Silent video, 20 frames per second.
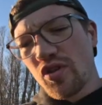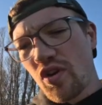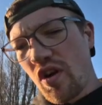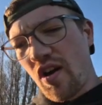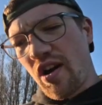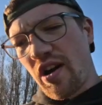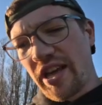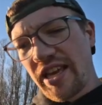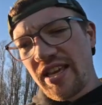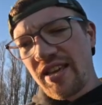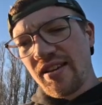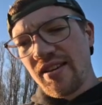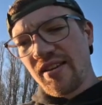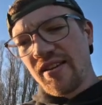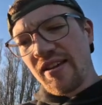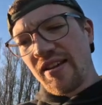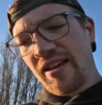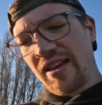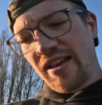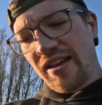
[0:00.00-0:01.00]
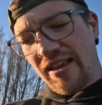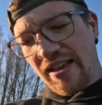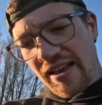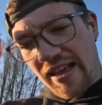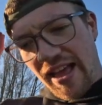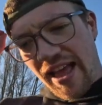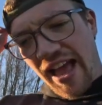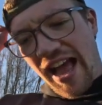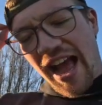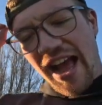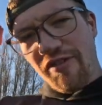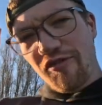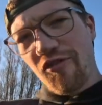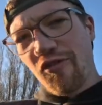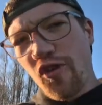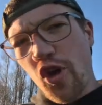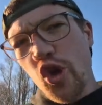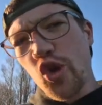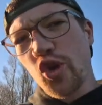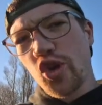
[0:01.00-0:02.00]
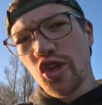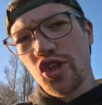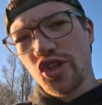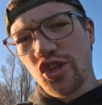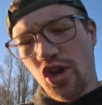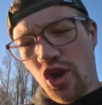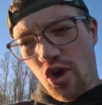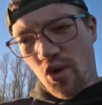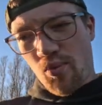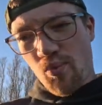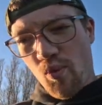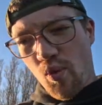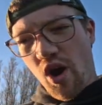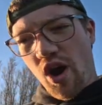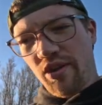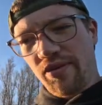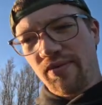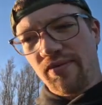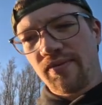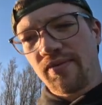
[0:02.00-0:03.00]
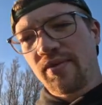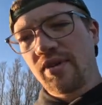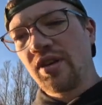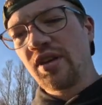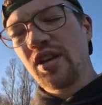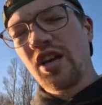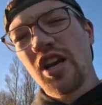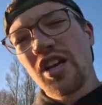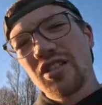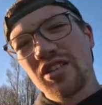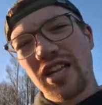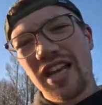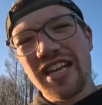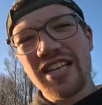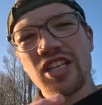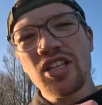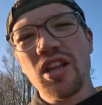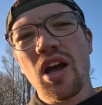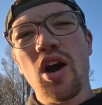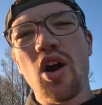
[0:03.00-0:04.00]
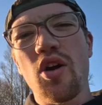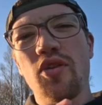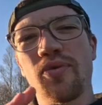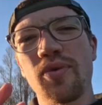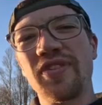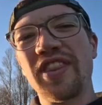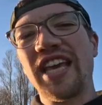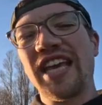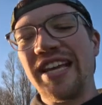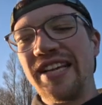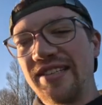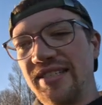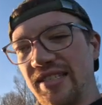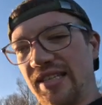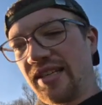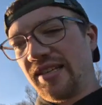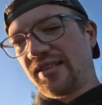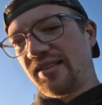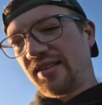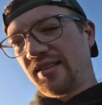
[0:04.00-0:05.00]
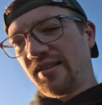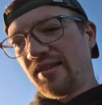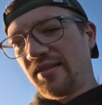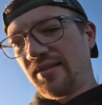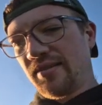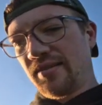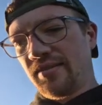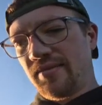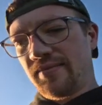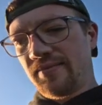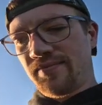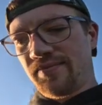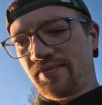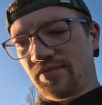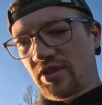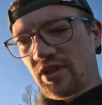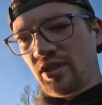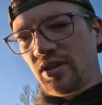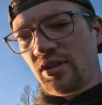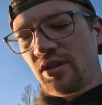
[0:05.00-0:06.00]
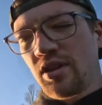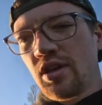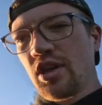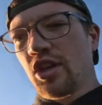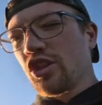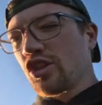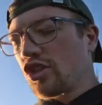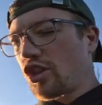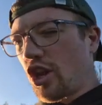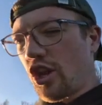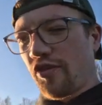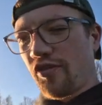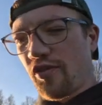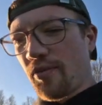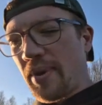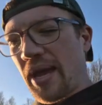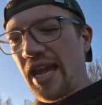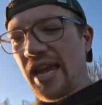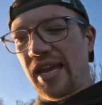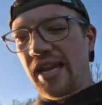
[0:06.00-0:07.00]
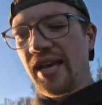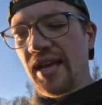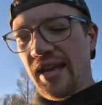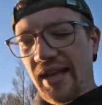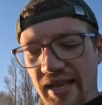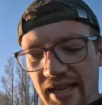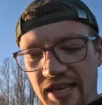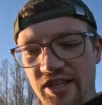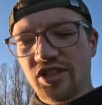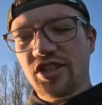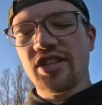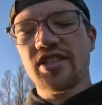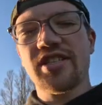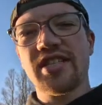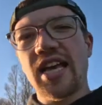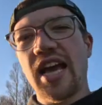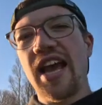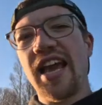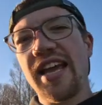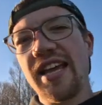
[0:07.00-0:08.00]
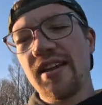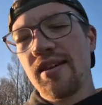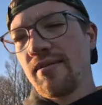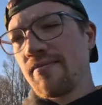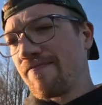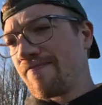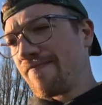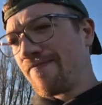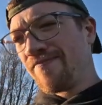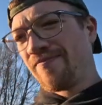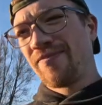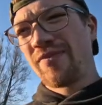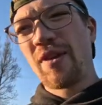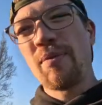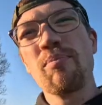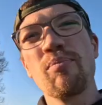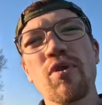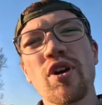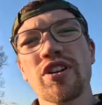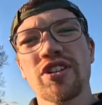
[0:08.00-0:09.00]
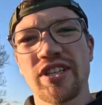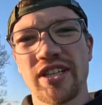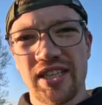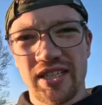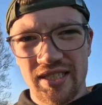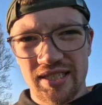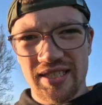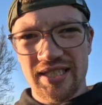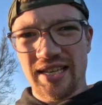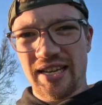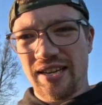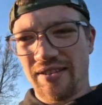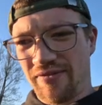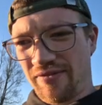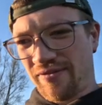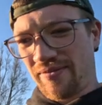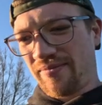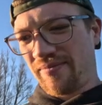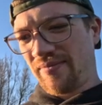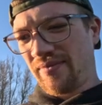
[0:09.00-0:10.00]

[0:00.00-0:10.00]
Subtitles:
try and focus on one. So let's start off with the easiest. So for me, let's just say brushing the teeth.